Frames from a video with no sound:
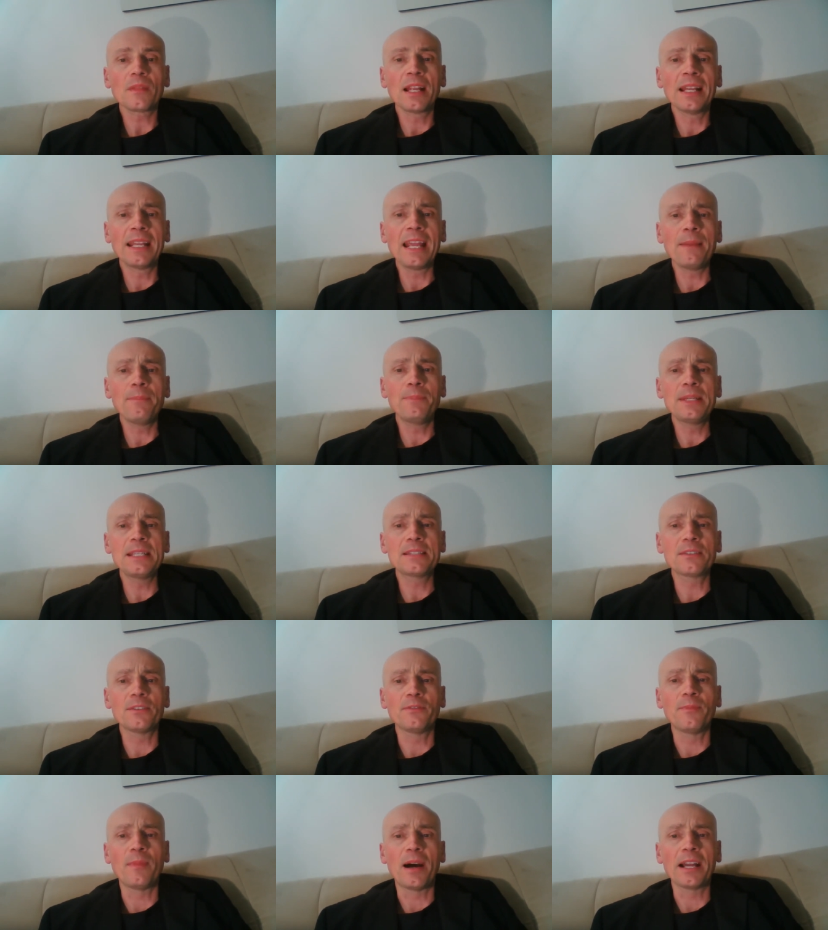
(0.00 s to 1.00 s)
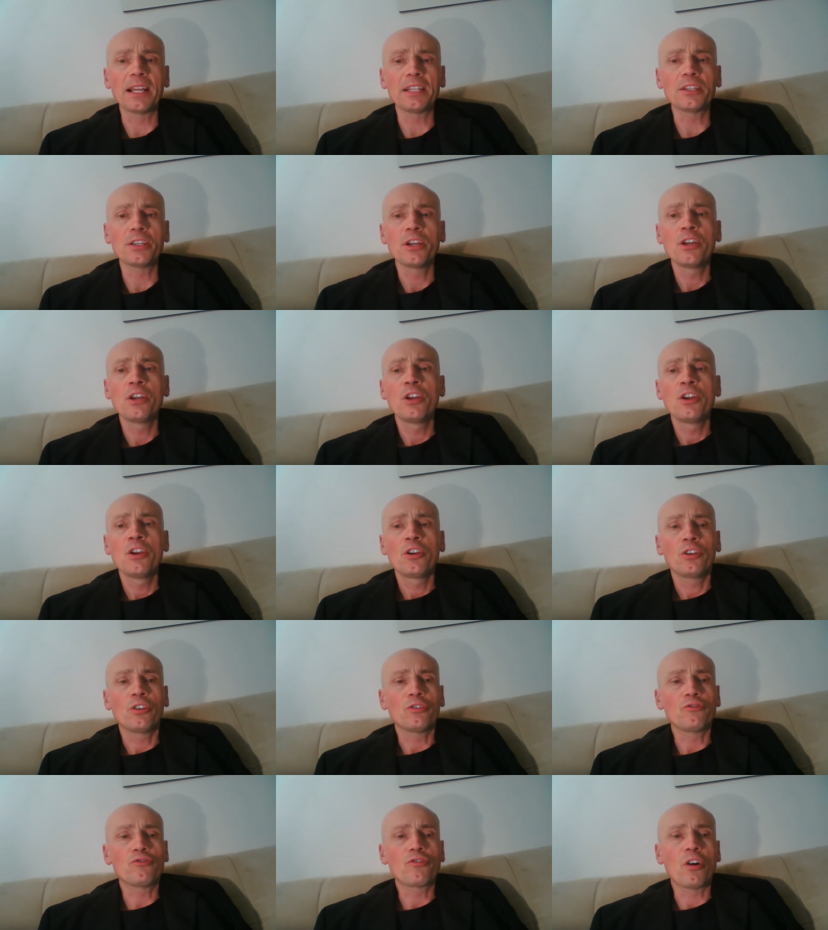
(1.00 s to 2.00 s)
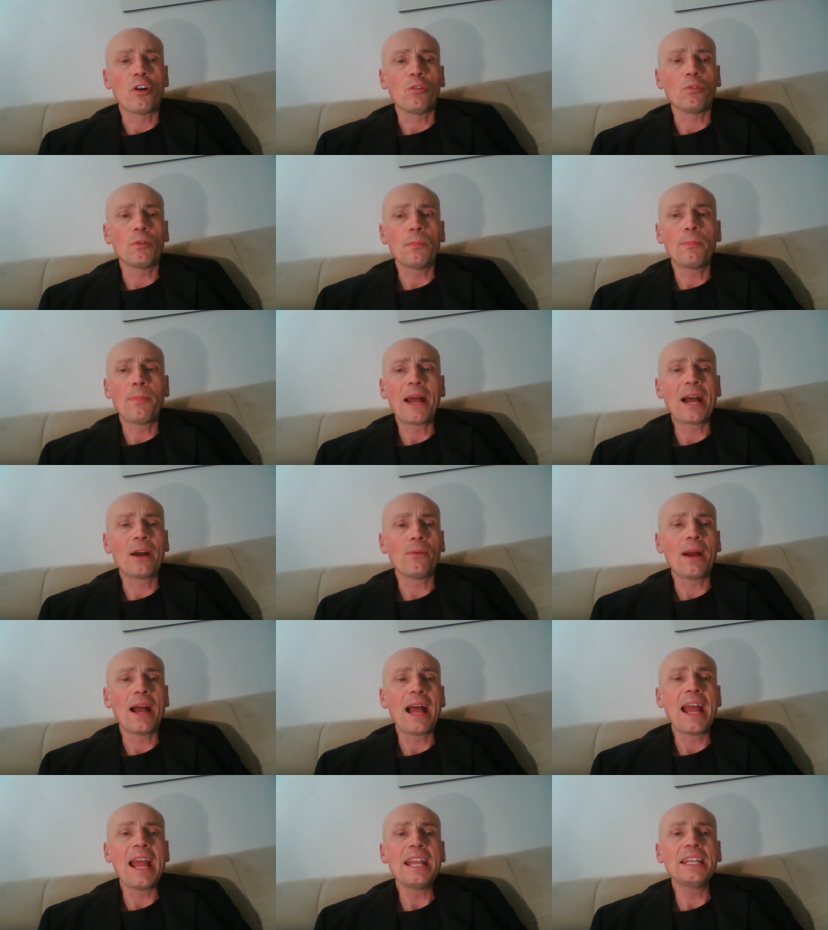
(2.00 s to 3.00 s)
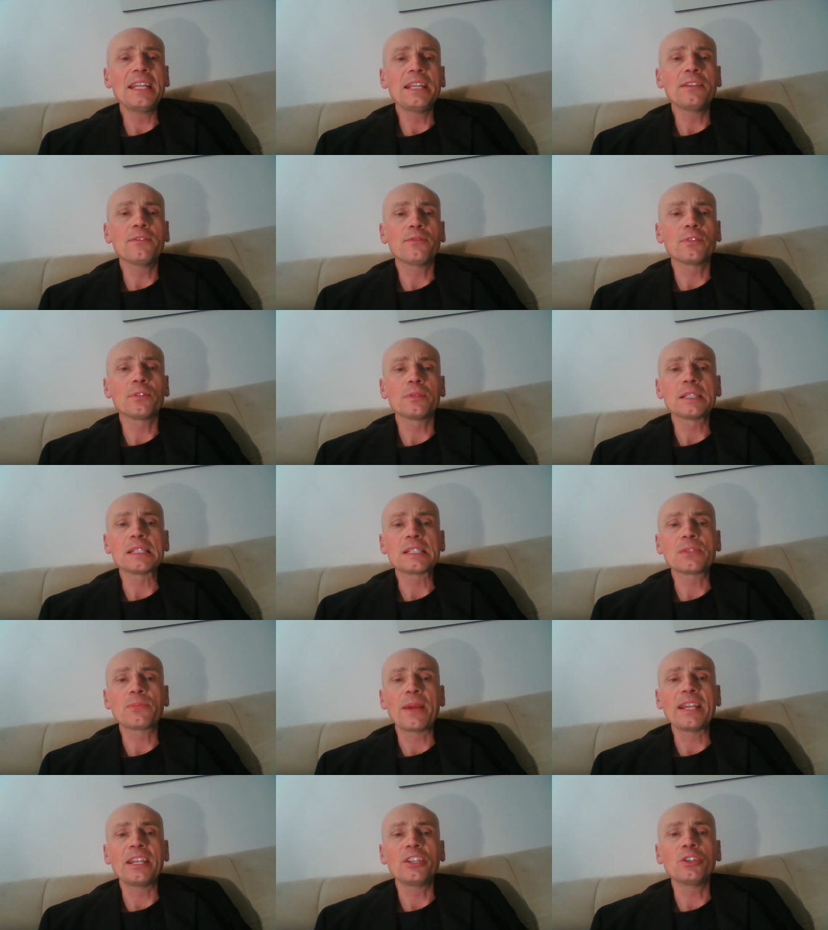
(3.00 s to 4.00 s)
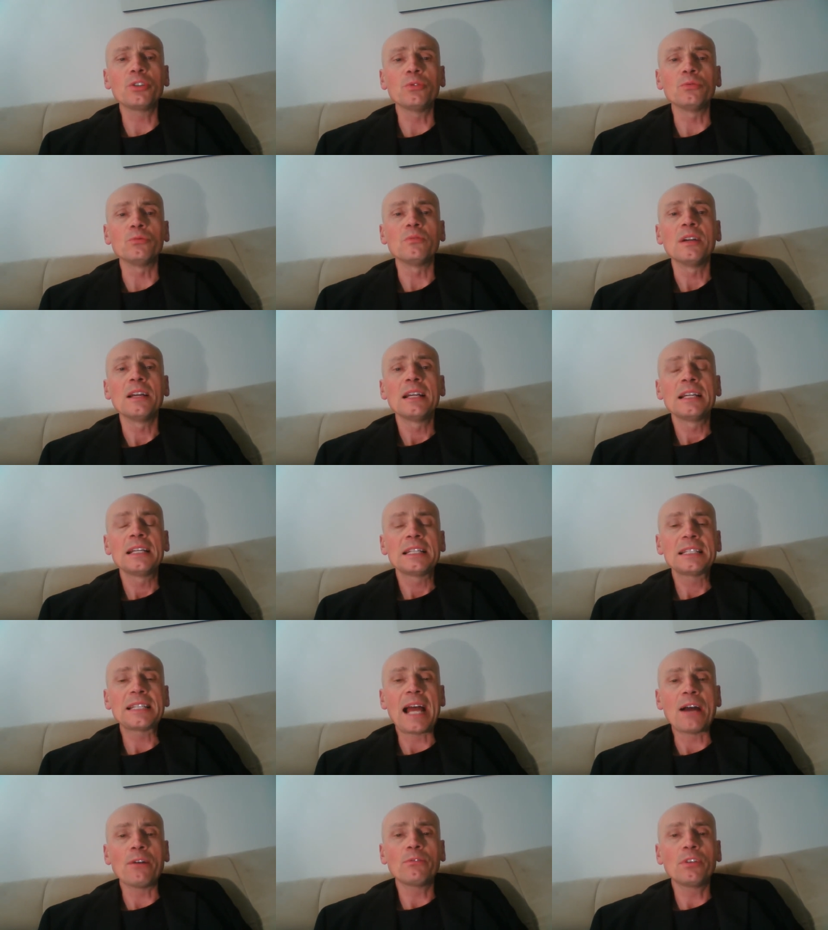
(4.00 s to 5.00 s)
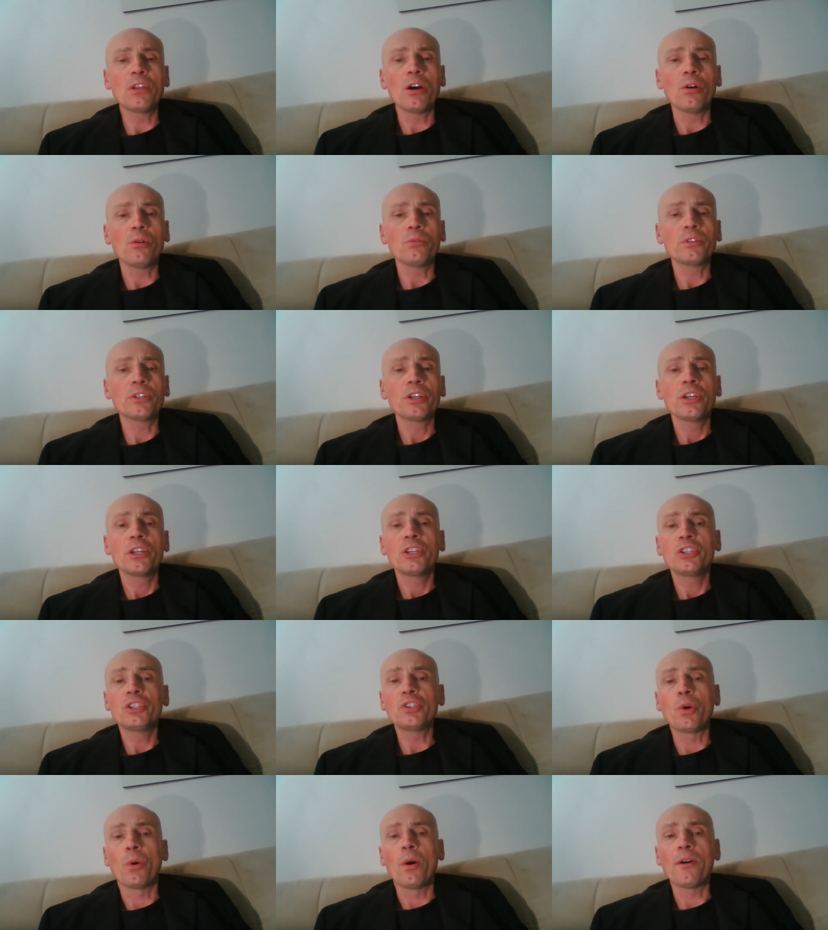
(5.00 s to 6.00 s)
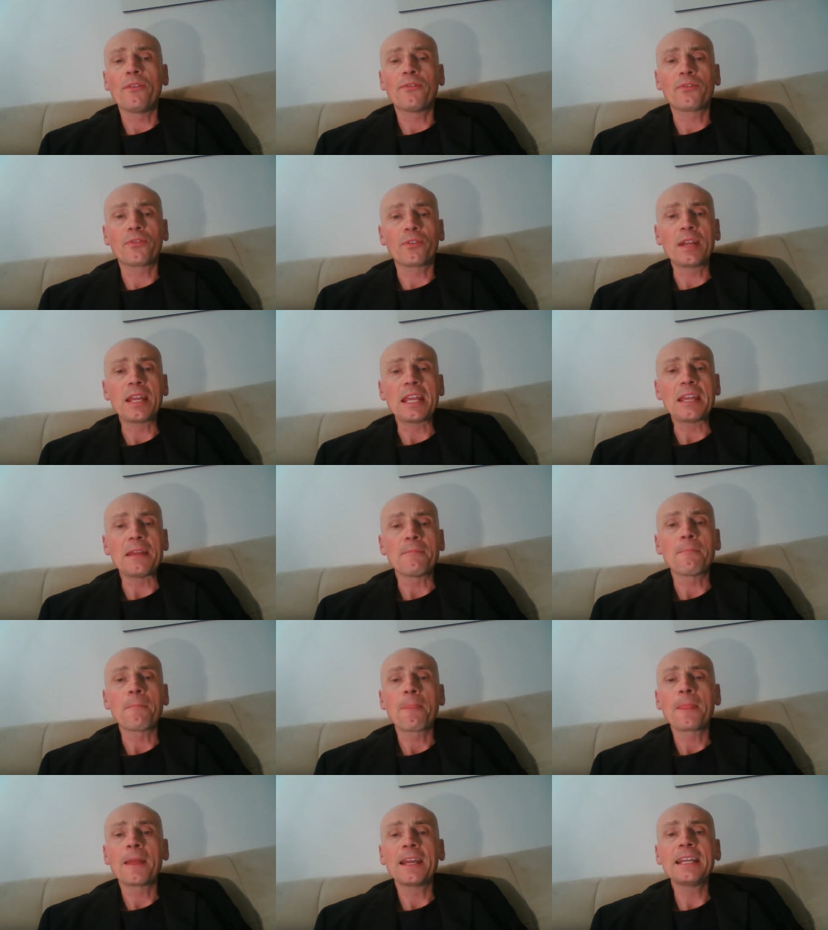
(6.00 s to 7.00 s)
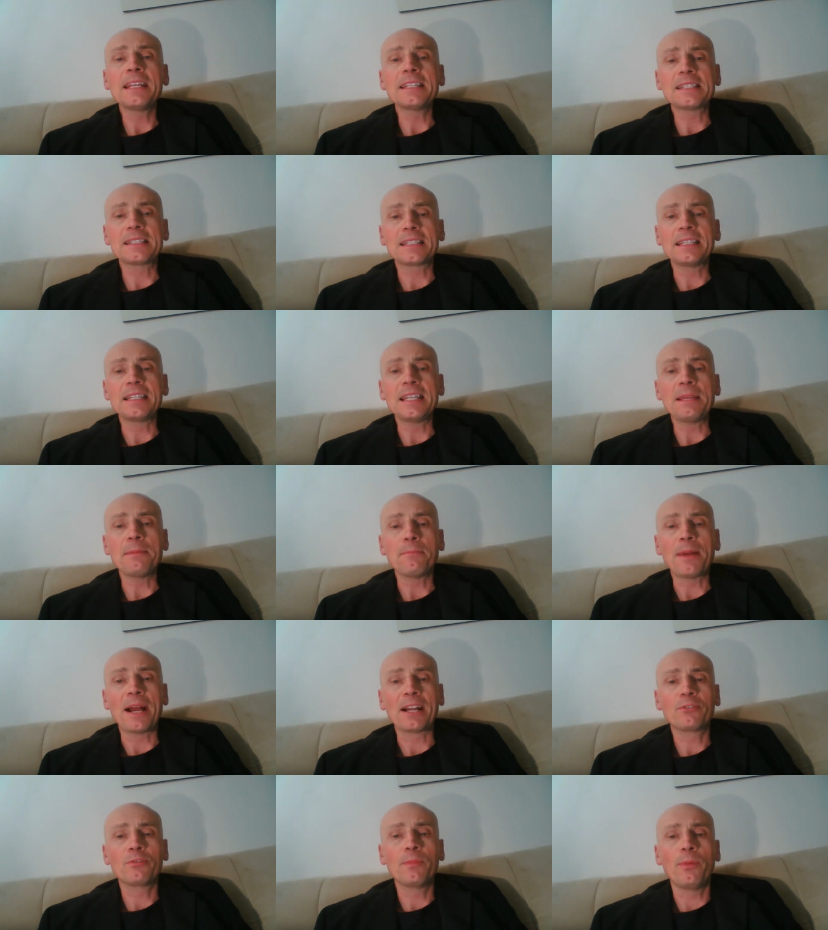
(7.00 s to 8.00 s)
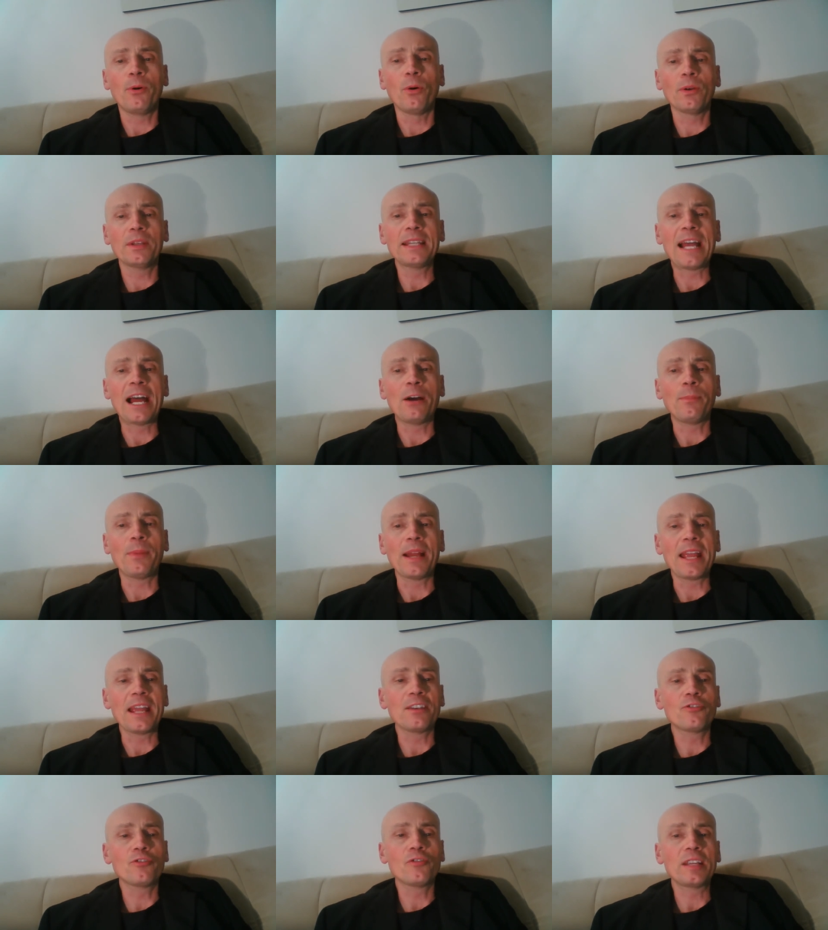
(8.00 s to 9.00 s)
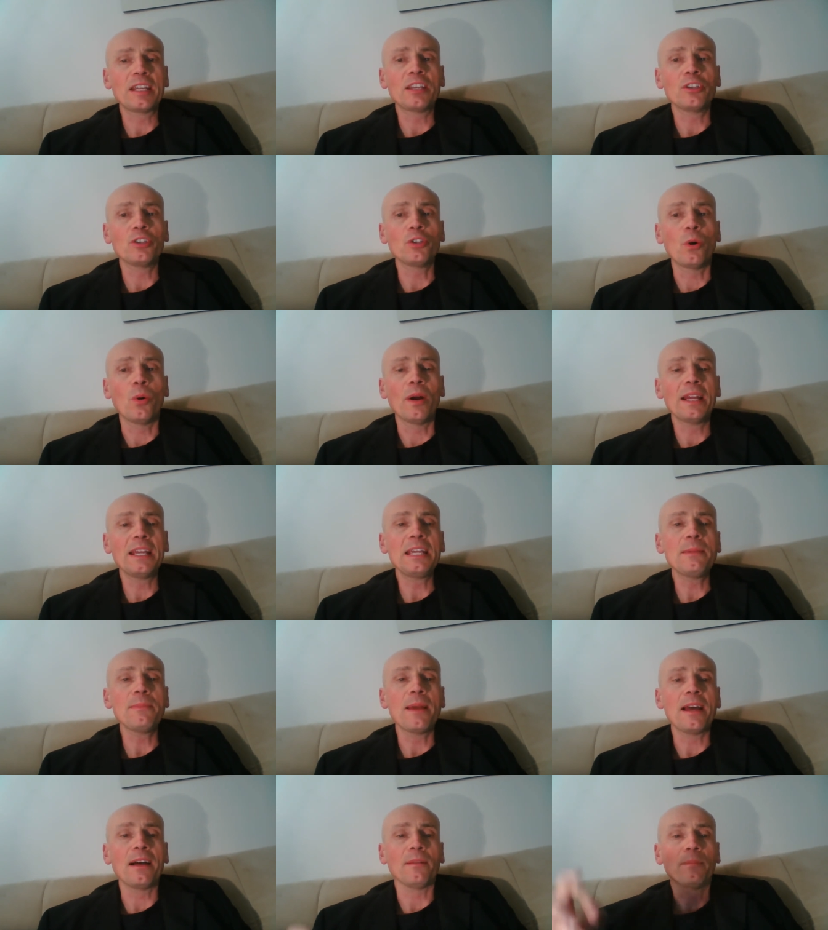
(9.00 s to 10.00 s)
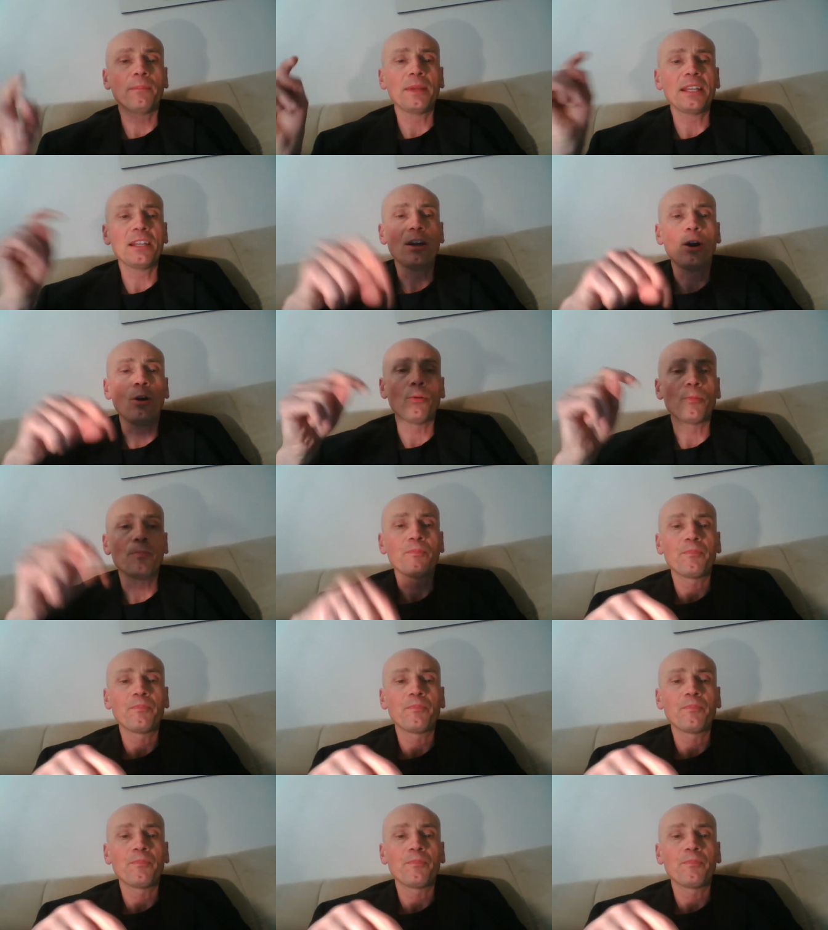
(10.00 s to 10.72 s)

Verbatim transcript: get peace of mind, control, power, and influence when you download your free Instant Impact Report now by entering your email below.